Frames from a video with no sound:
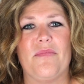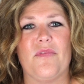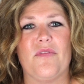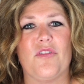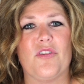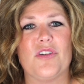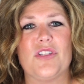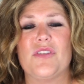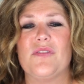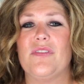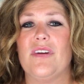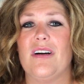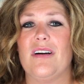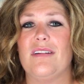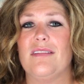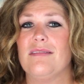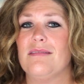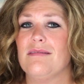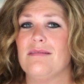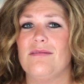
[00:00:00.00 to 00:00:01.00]
first of
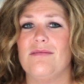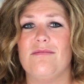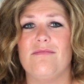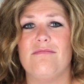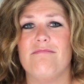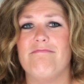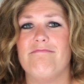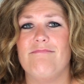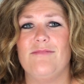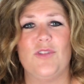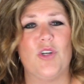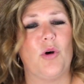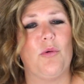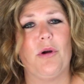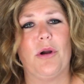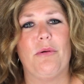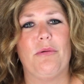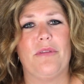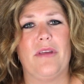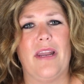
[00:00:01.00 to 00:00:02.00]
all, don't
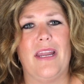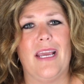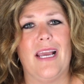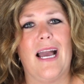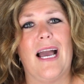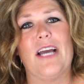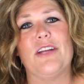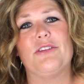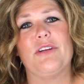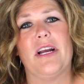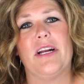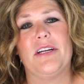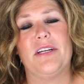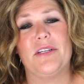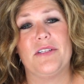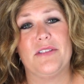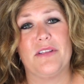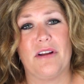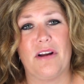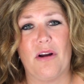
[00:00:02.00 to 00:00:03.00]
work with any
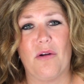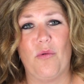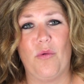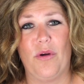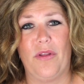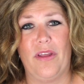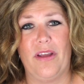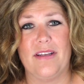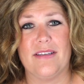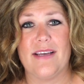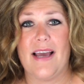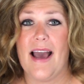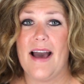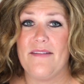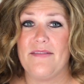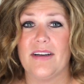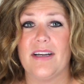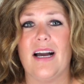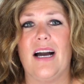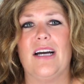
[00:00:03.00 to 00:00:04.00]
contractors that aren't willing to
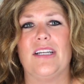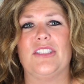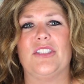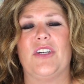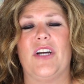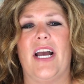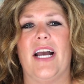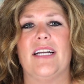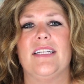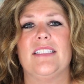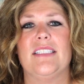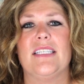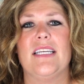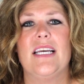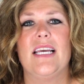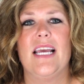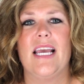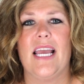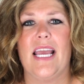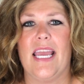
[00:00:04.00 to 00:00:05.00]
have a contract,
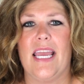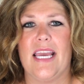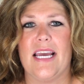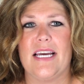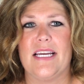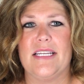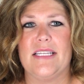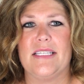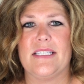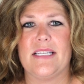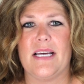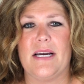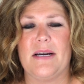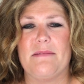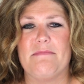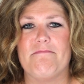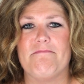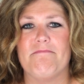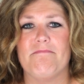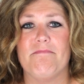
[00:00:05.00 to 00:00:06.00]
and
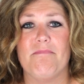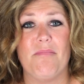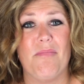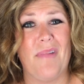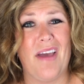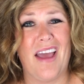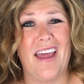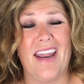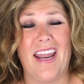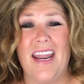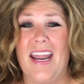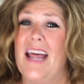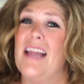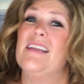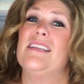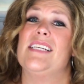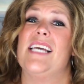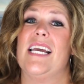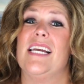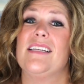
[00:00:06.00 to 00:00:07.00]
an
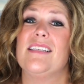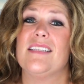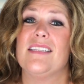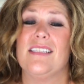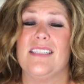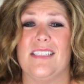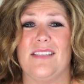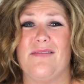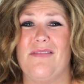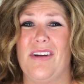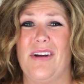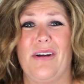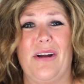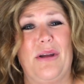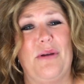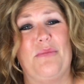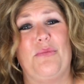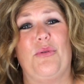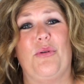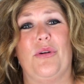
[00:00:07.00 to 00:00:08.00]
end date is
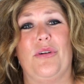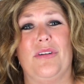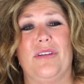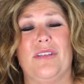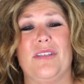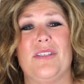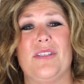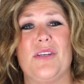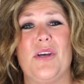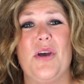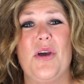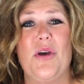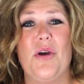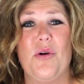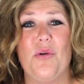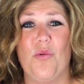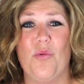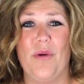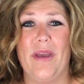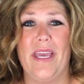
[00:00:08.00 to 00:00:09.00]
very important.
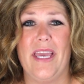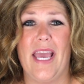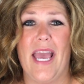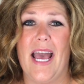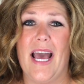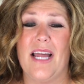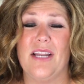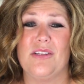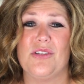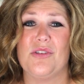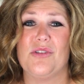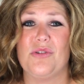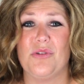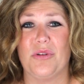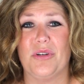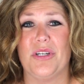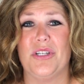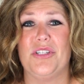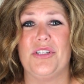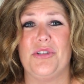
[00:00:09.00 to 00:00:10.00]
We had
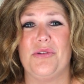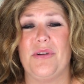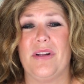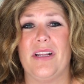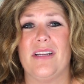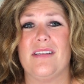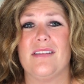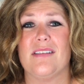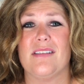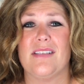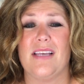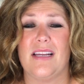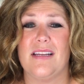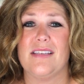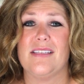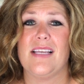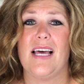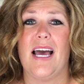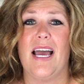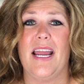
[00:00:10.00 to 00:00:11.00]
storage units set
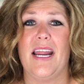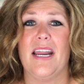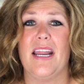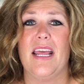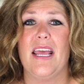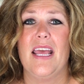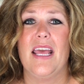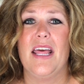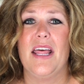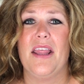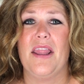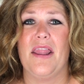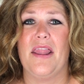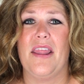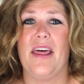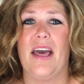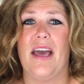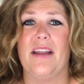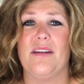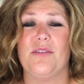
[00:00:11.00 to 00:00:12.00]
aside
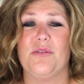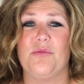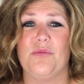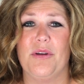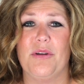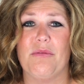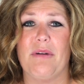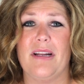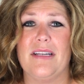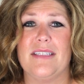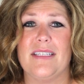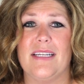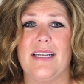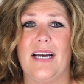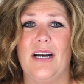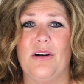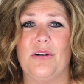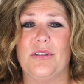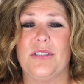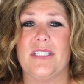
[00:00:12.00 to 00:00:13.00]
that we rented
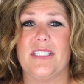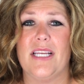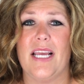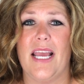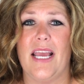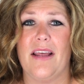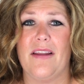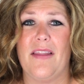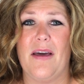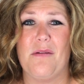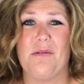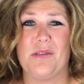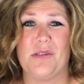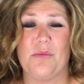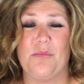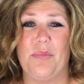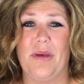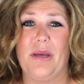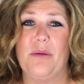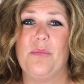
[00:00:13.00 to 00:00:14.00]
out, and that was
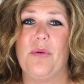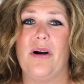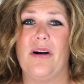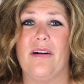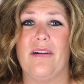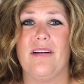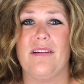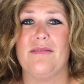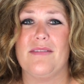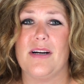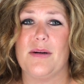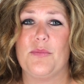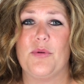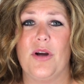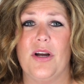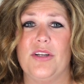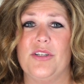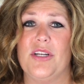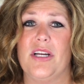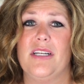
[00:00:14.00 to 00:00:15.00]
a big part of our
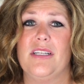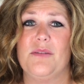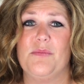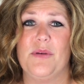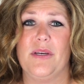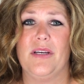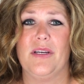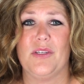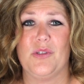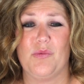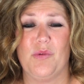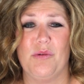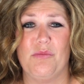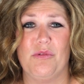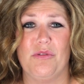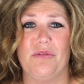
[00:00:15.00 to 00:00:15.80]
project because we